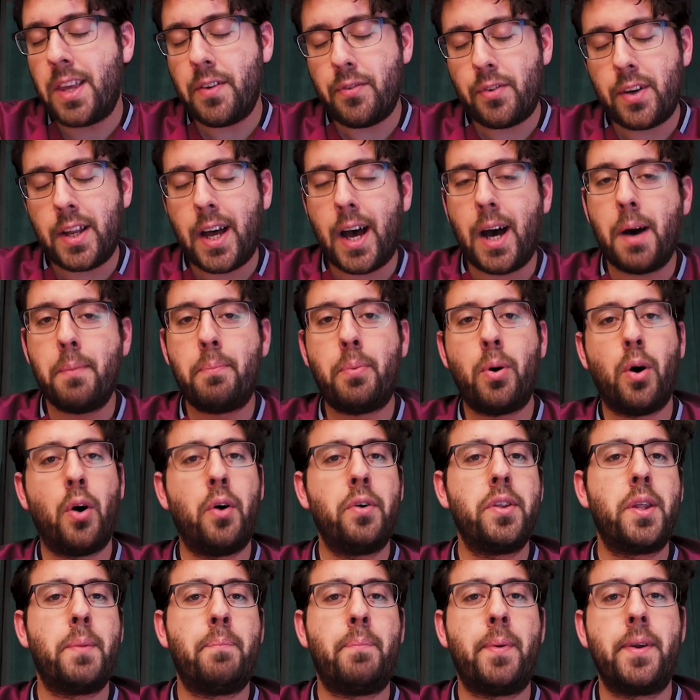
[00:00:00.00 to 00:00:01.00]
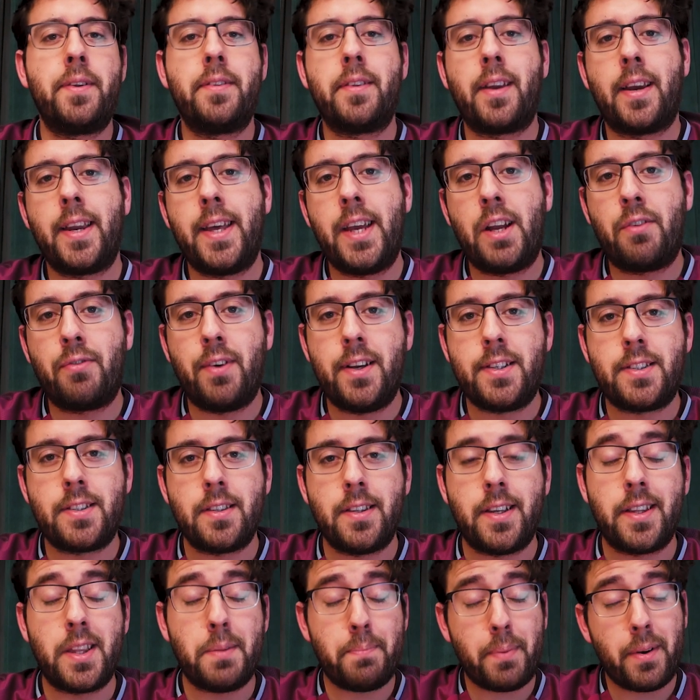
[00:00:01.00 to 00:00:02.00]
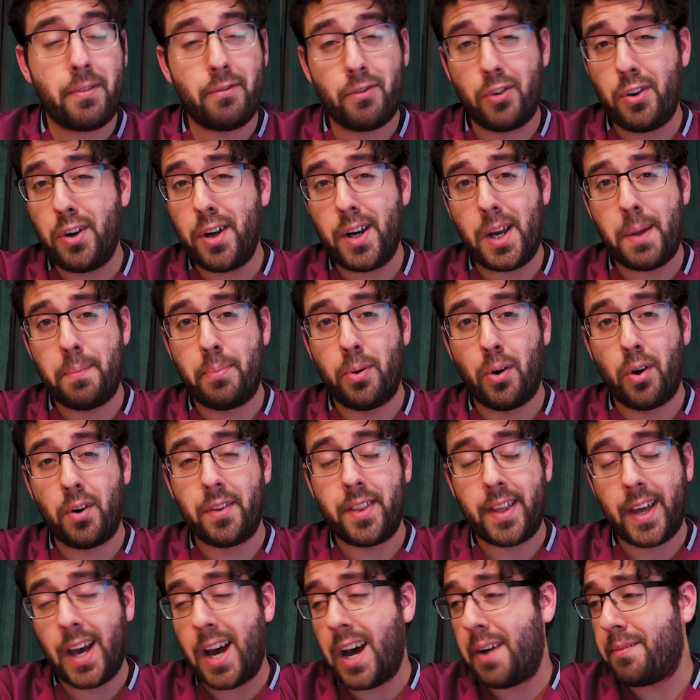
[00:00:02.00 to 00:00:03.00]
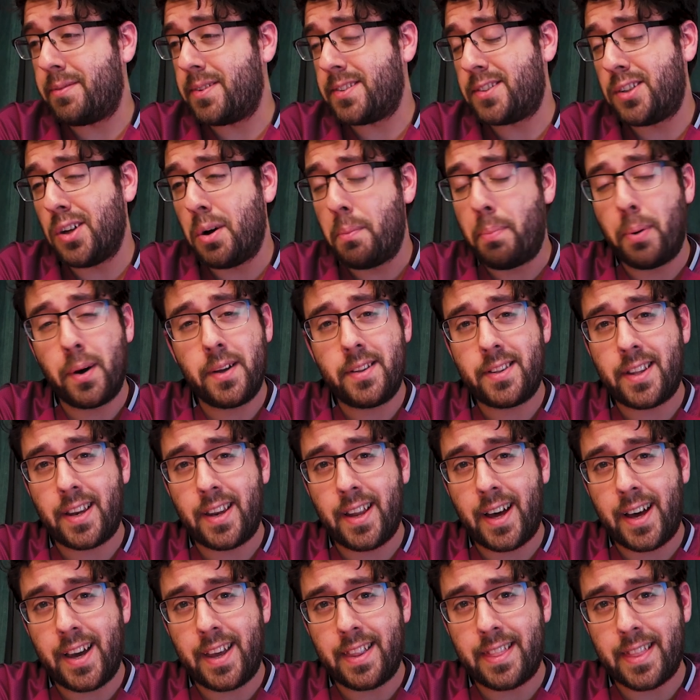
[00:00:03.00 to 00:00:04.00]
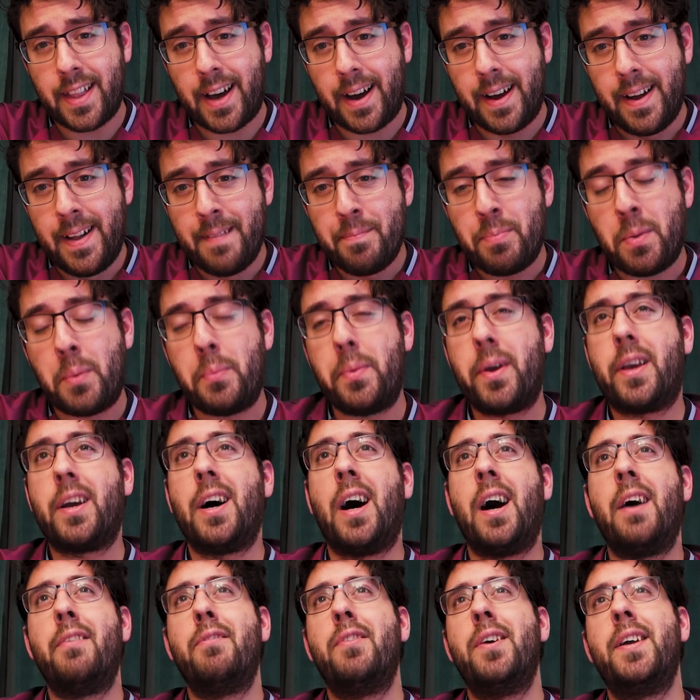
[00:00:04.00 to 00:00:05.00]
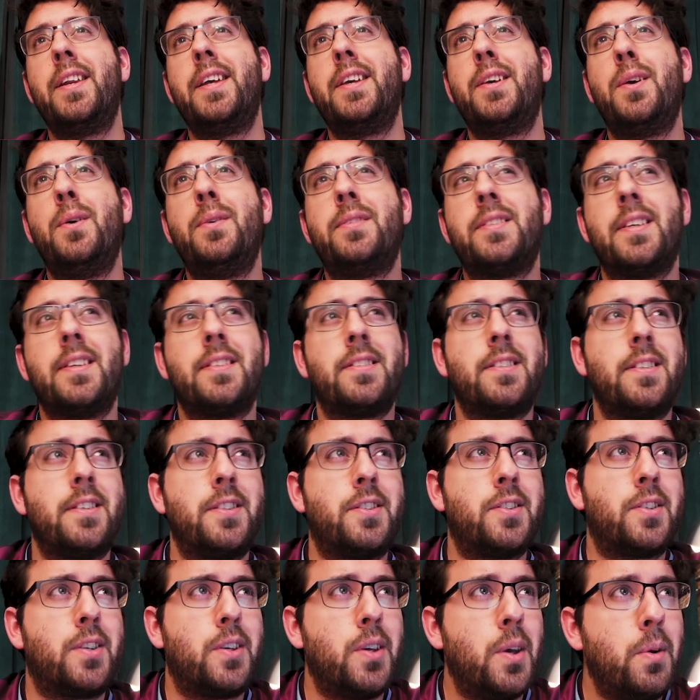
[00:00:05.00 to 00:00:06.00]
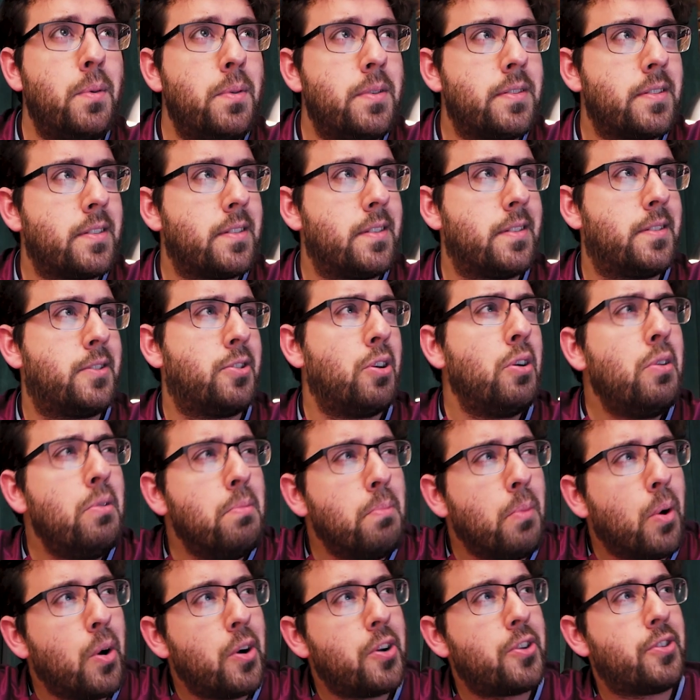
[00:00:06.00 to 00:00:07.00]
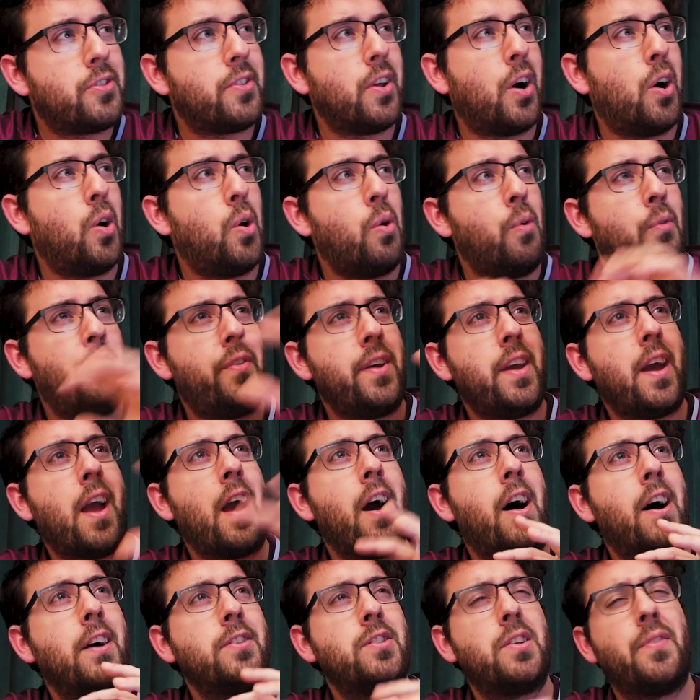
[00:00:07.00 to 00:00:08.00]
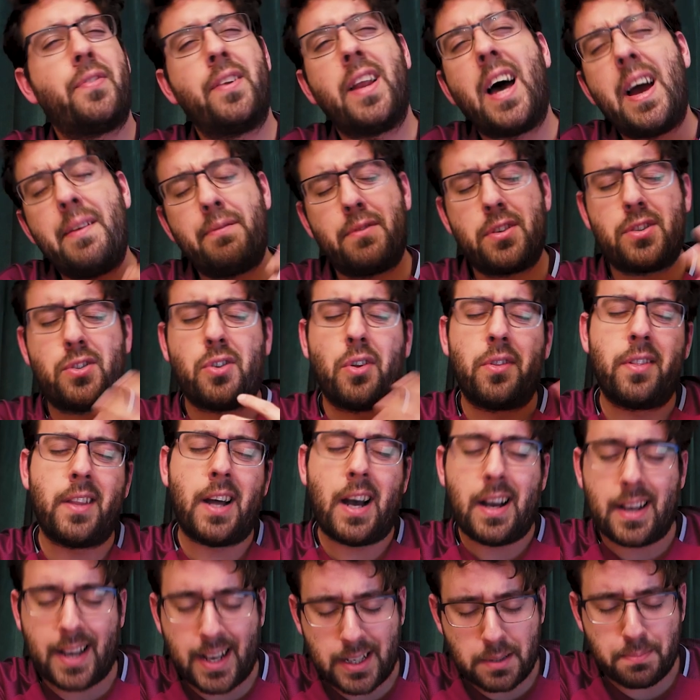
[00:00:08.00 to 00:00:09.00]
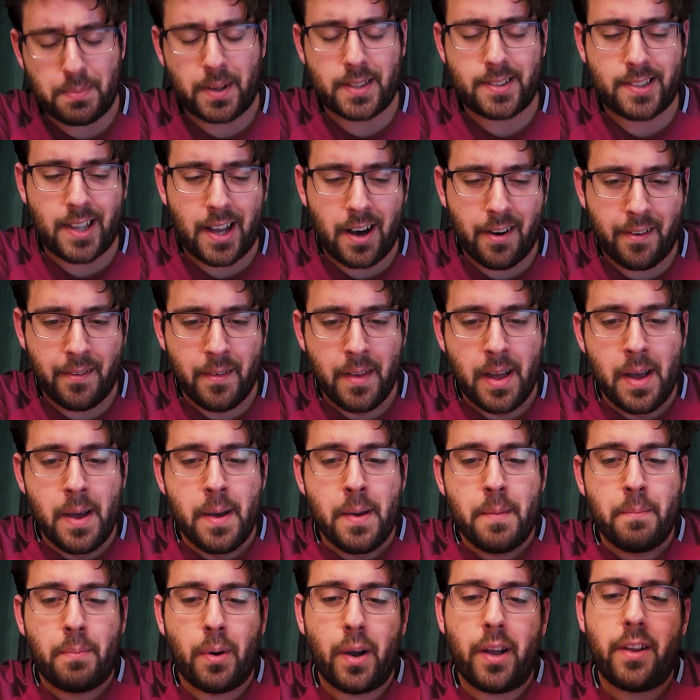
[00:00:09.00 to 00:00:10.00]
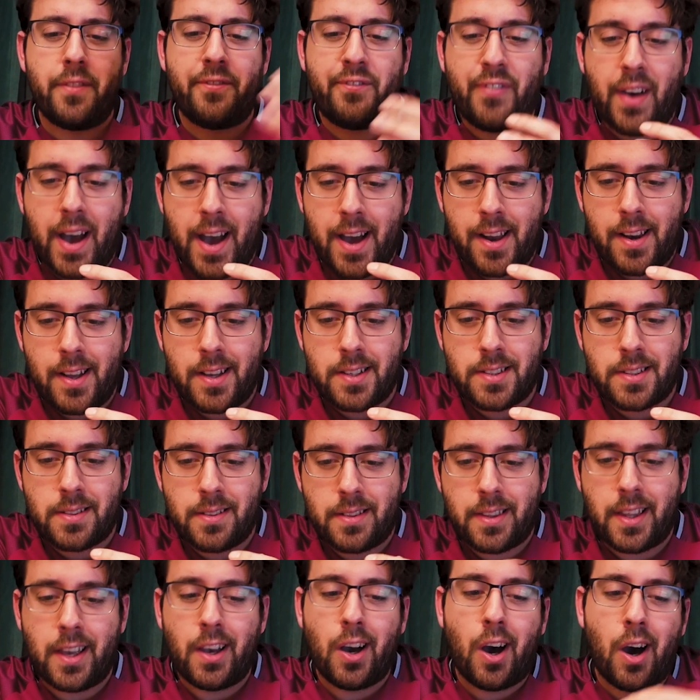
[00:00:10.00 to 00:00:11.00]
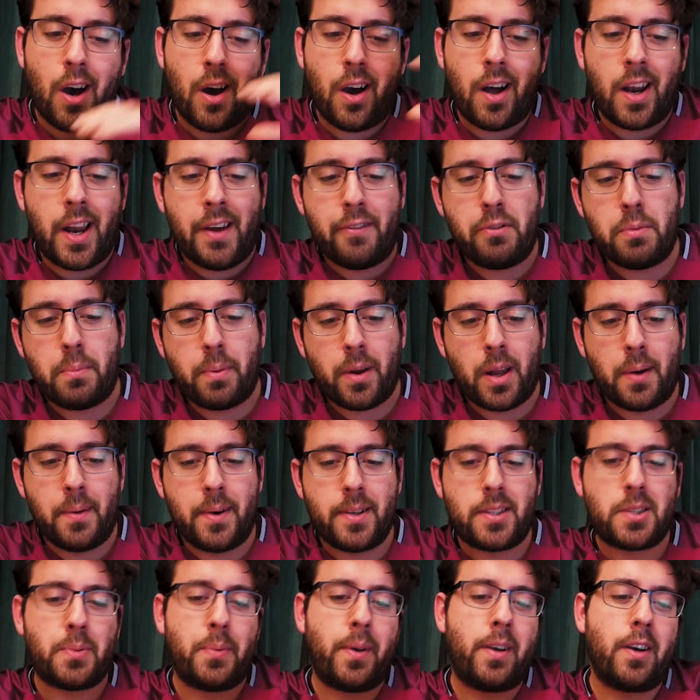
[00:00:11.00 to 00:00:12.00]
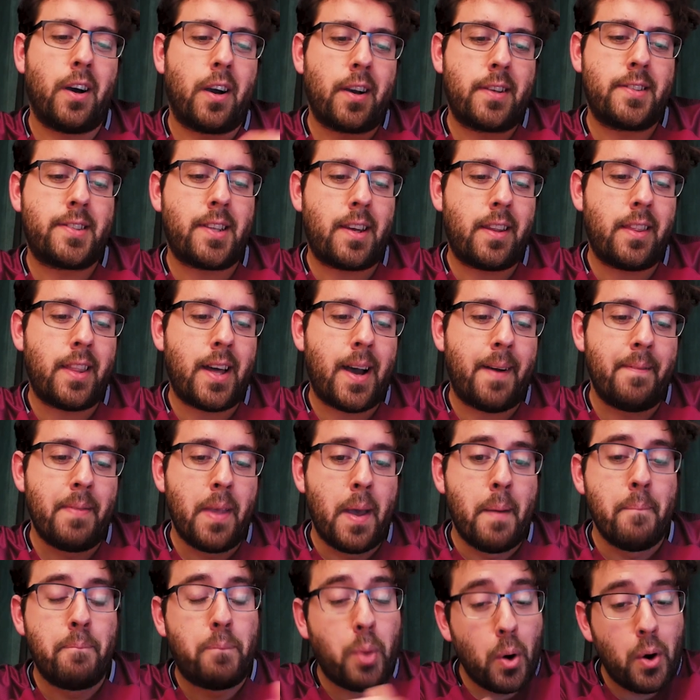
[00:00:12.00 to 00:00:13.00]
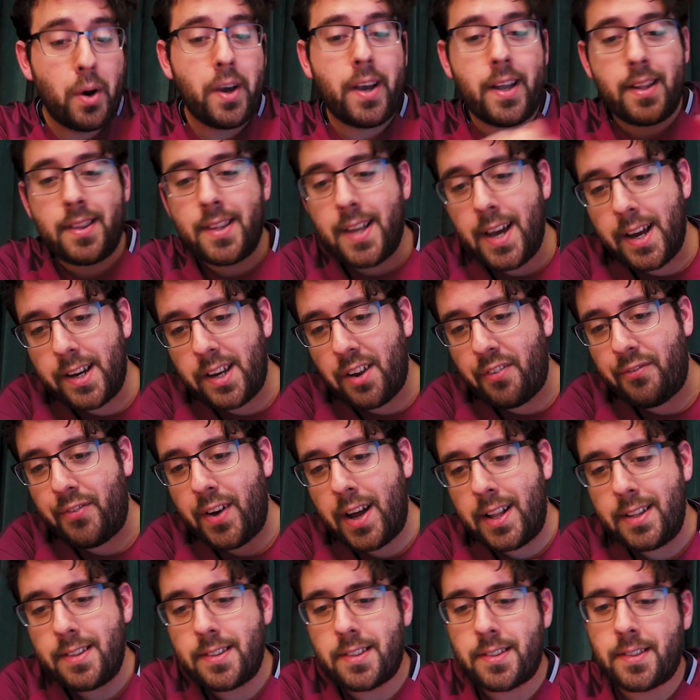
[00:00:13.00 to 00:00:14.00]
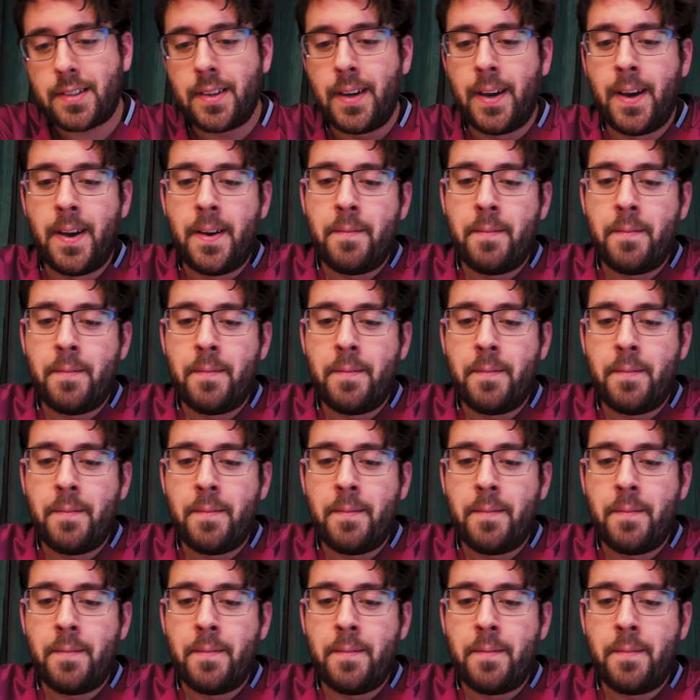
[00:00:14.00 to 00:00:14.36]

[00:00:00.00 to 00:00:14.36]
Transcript: given how poor they've been in the league recently, and they've been really poor, they have. There's no point denying that. And we can't really use it as an excuse too much, the whole VAR stuff. And I've just done that, I guess, myself. But in fairness, they are a level below us, so we've got to consider that. But in their defence,